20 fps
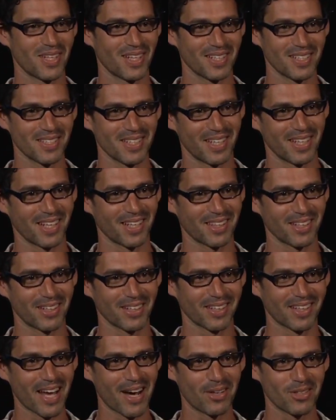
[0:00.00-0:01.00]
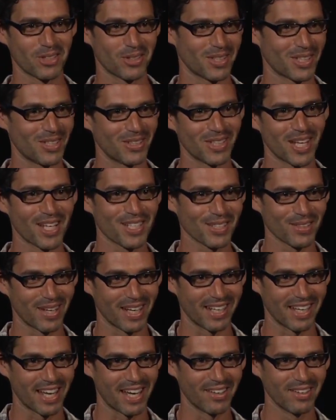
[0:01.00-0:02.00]
that is sitting at their couch or at their desk
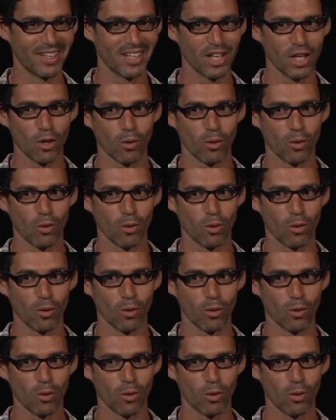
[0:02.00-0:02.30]
right now,